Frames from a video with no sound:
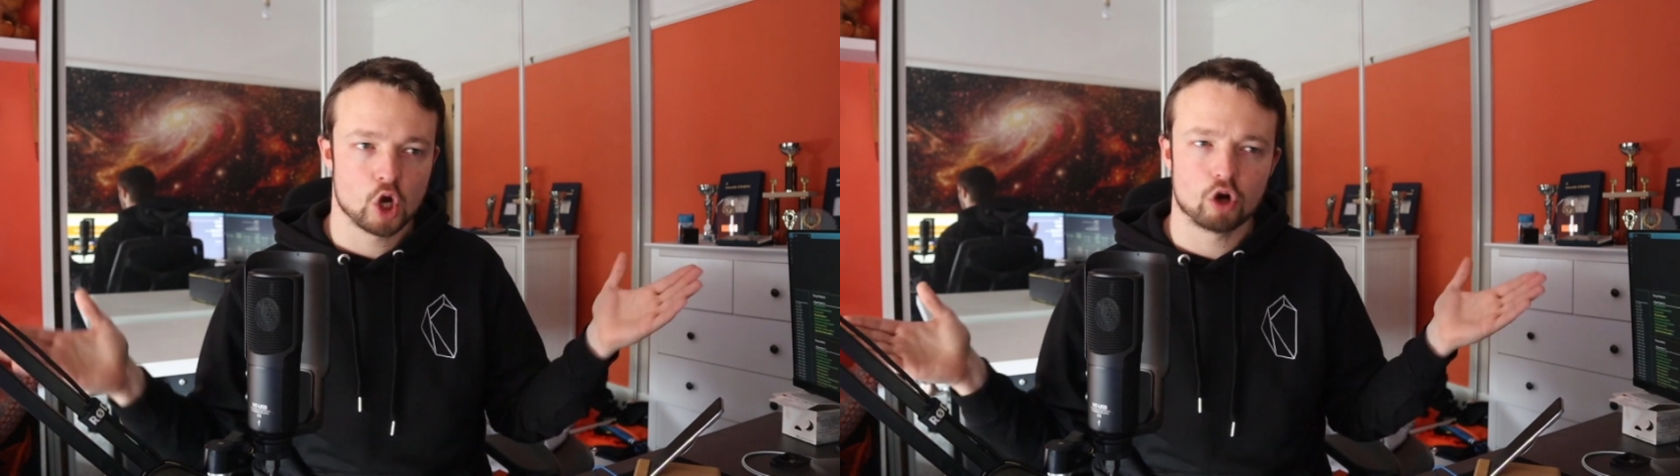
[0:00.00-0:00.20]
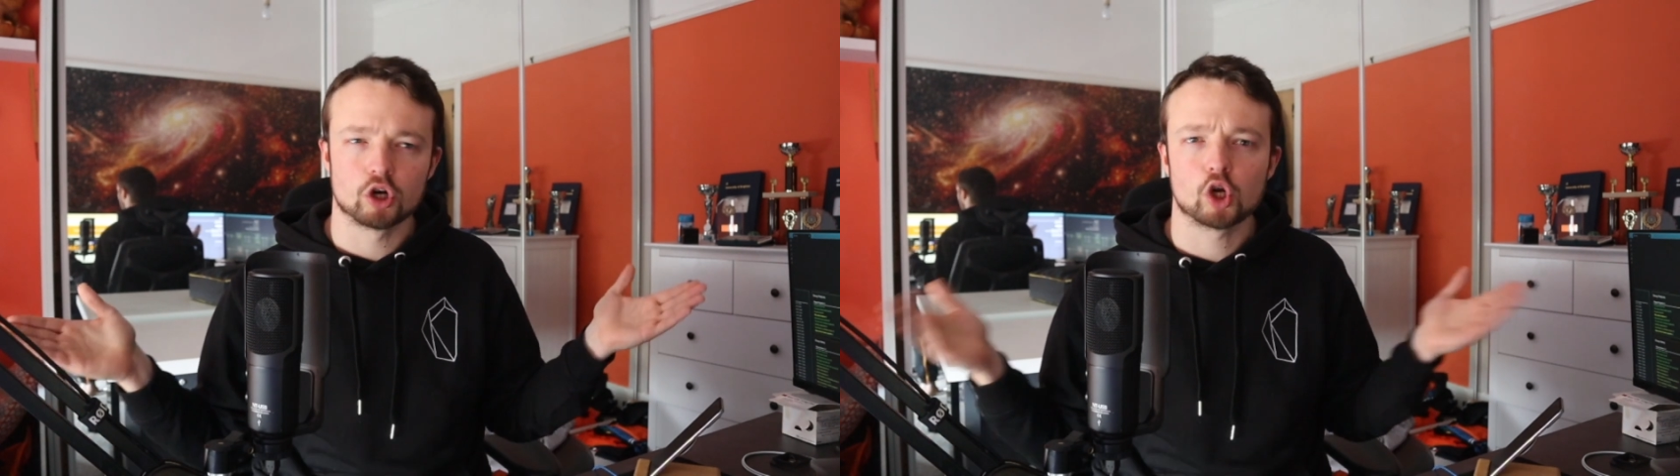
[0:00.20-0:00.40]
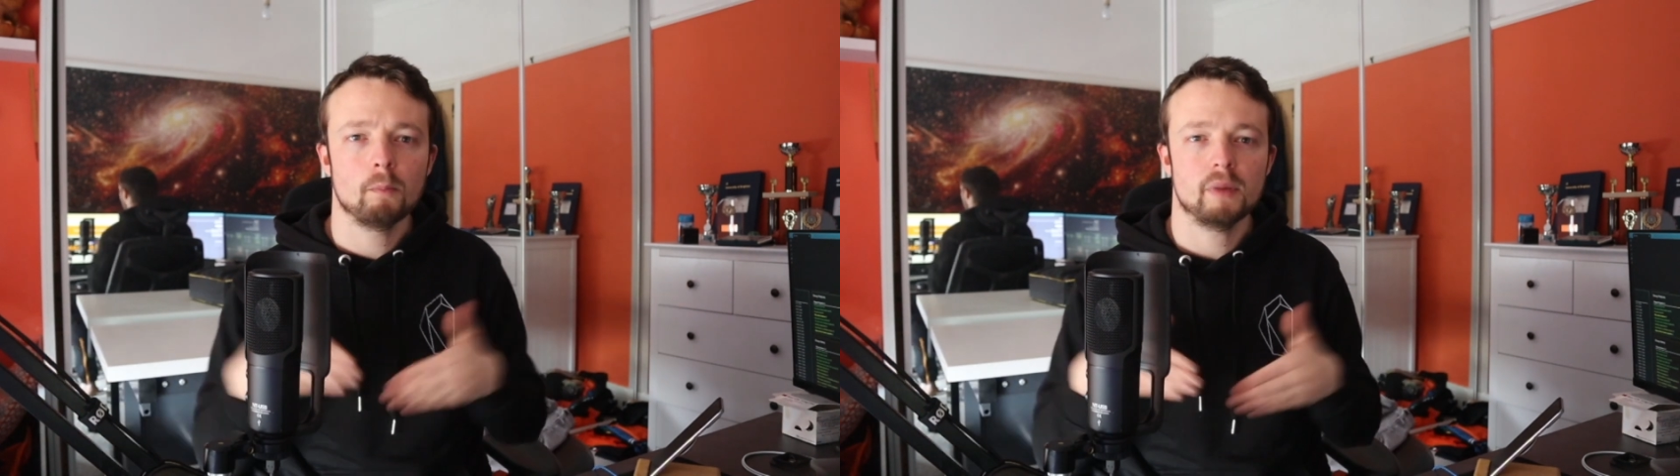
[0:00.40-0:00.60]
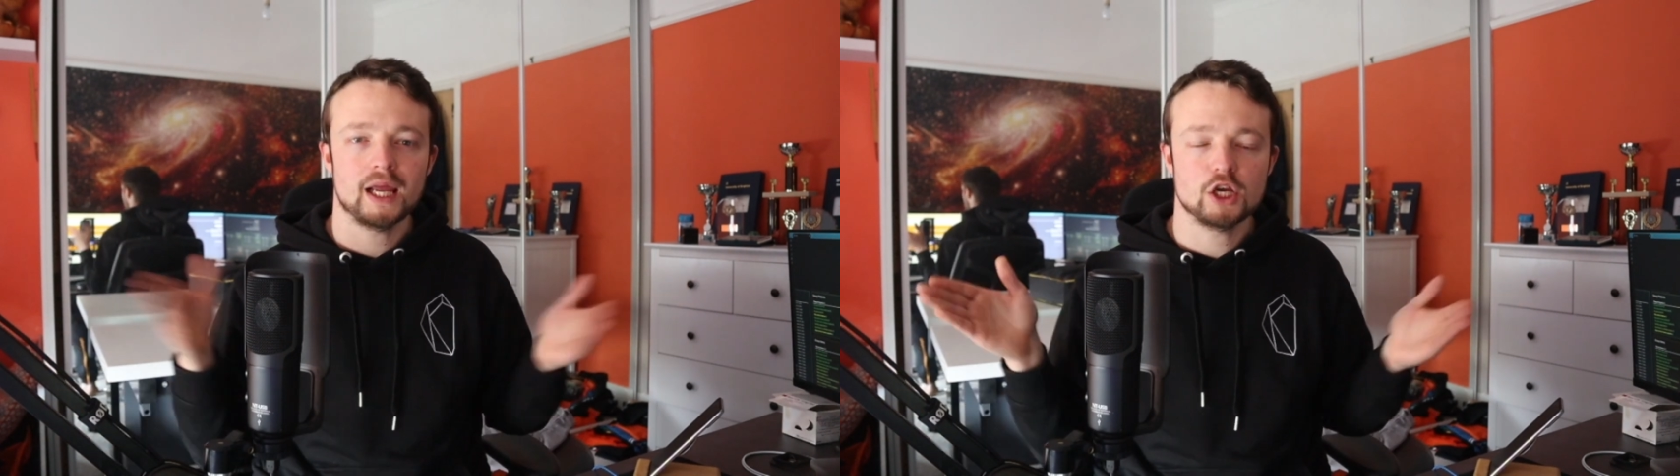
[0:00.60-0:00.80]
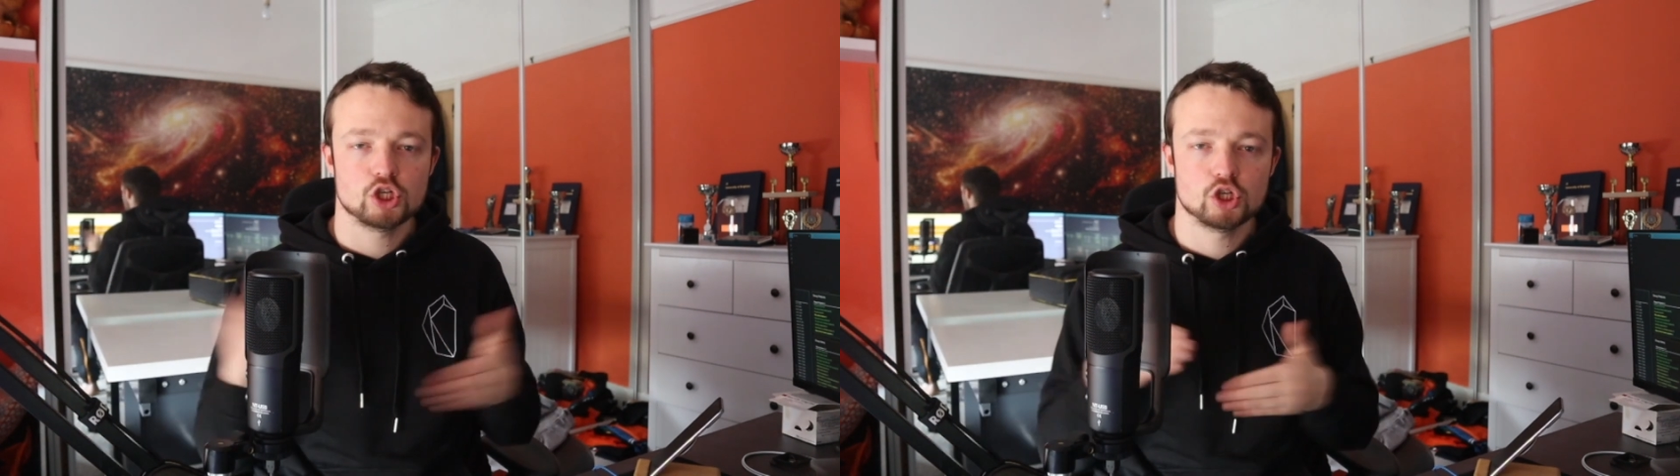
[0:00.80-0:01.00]
or a
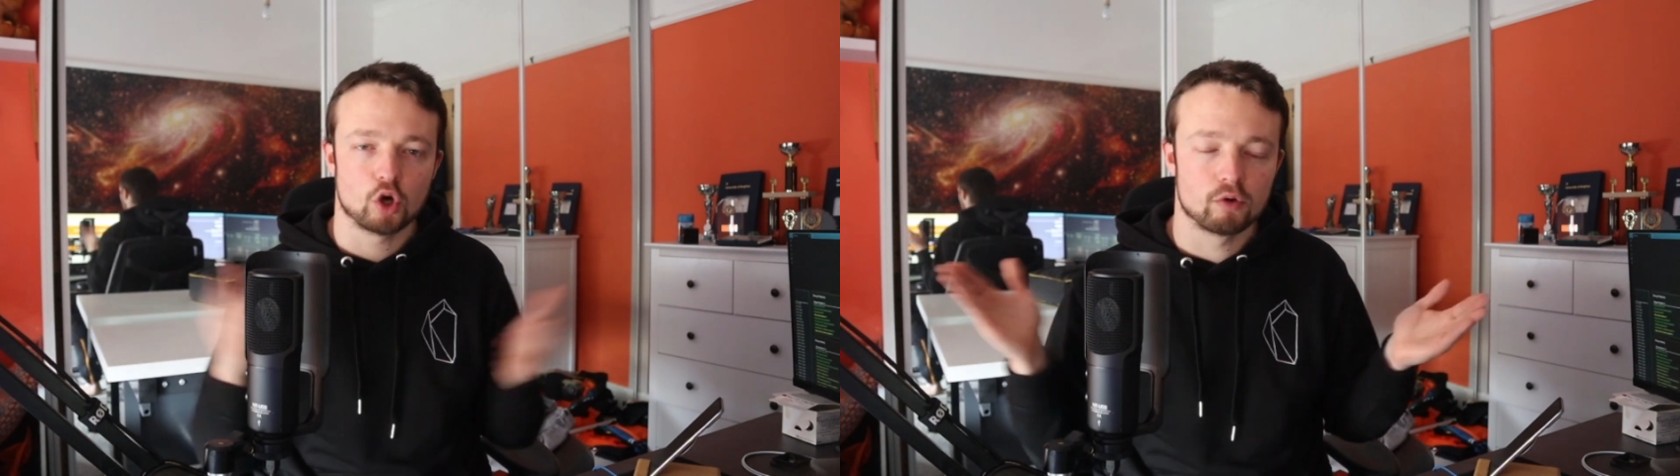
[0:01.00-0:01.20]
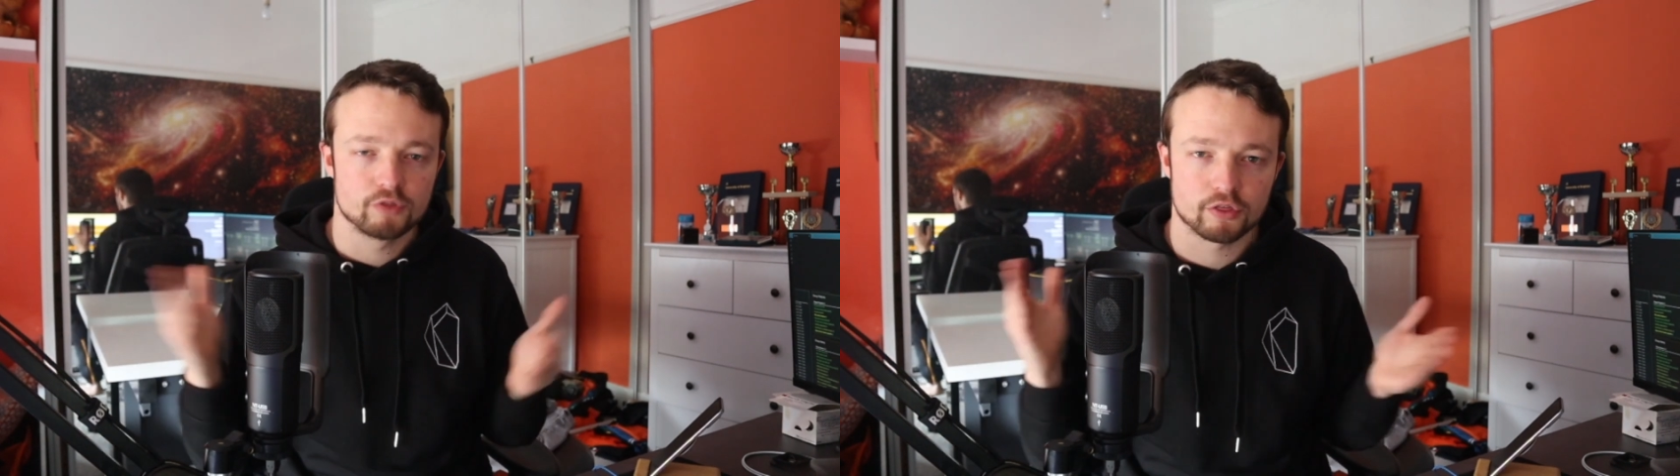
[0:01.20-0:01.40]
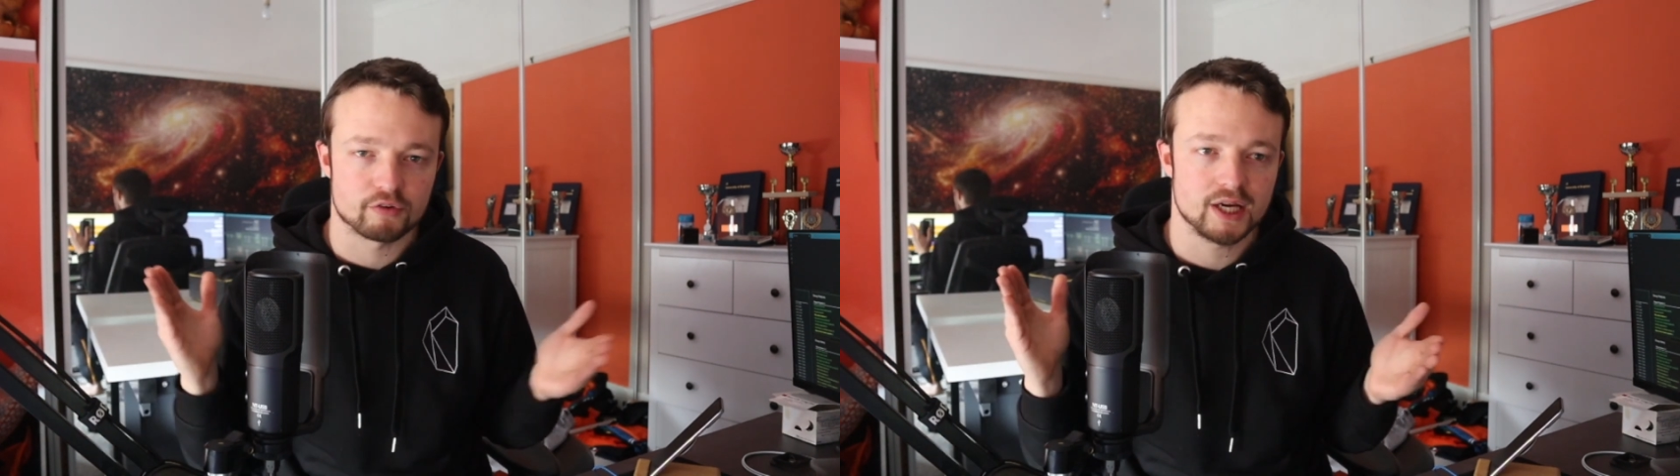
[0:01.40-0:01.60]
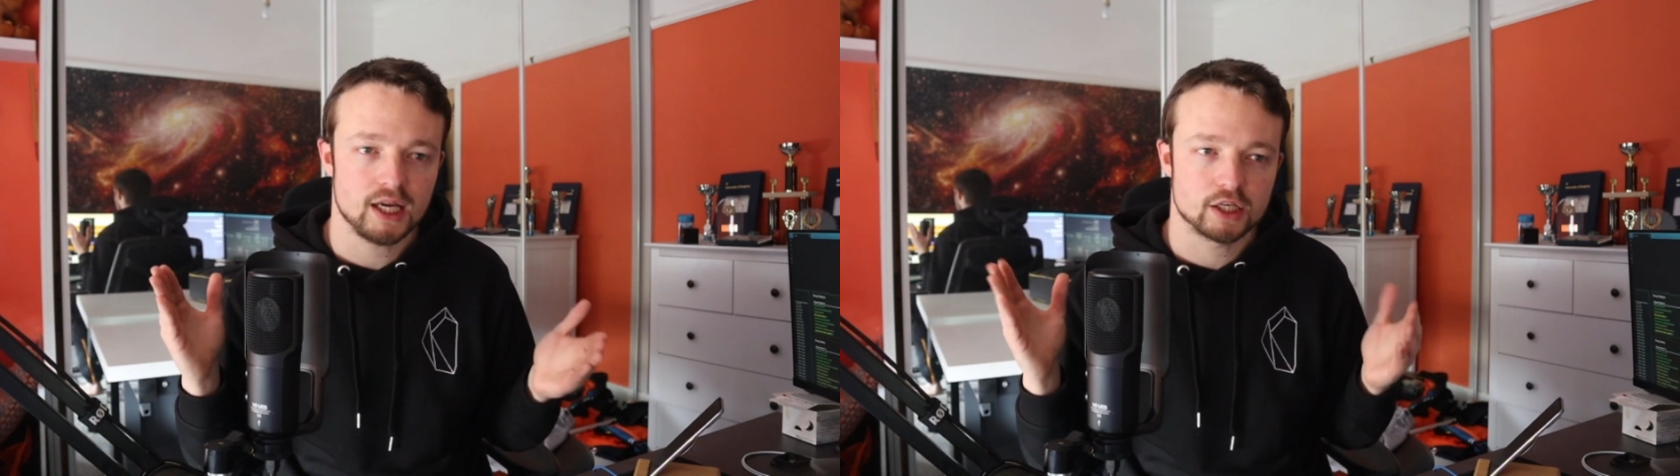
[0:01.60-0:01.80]
combination of the three.